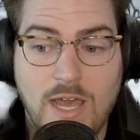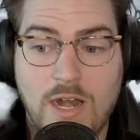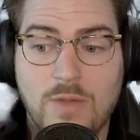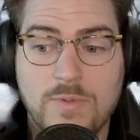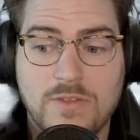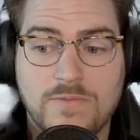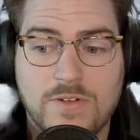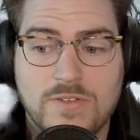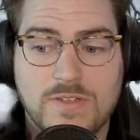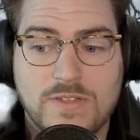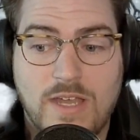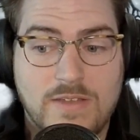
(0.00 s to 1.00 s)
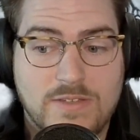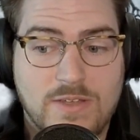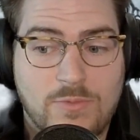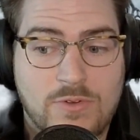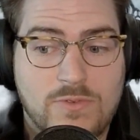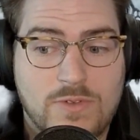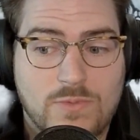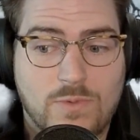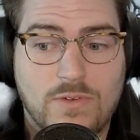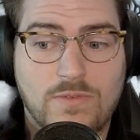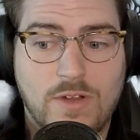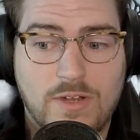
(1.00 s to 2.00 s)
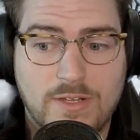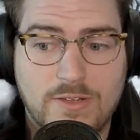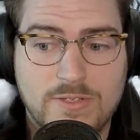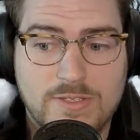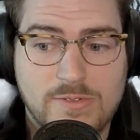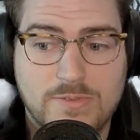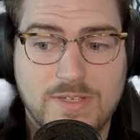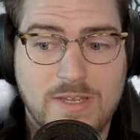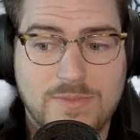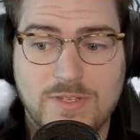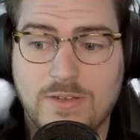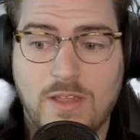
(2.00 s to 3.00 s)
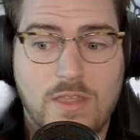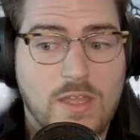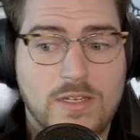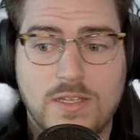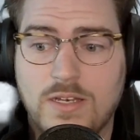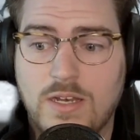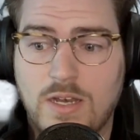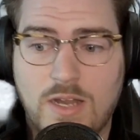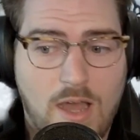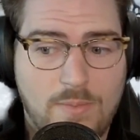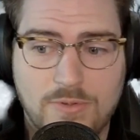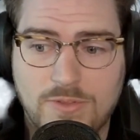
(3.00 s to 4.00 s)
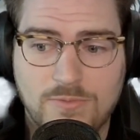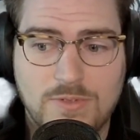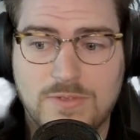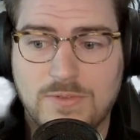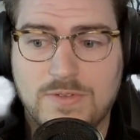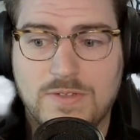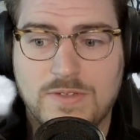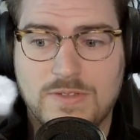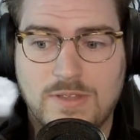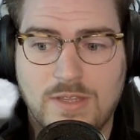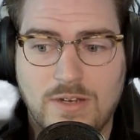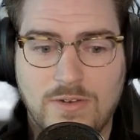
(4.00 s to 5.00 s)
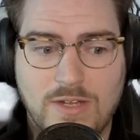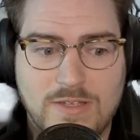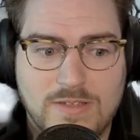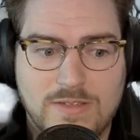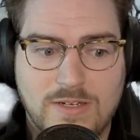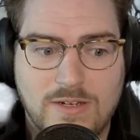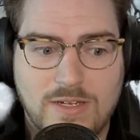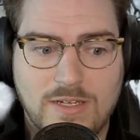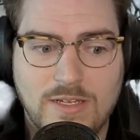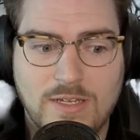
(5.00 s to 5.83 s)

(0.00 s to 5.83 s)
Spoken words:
I'll be the first to say, as someone who has worked very closely with Samsung, they did not put the resources that are necessary.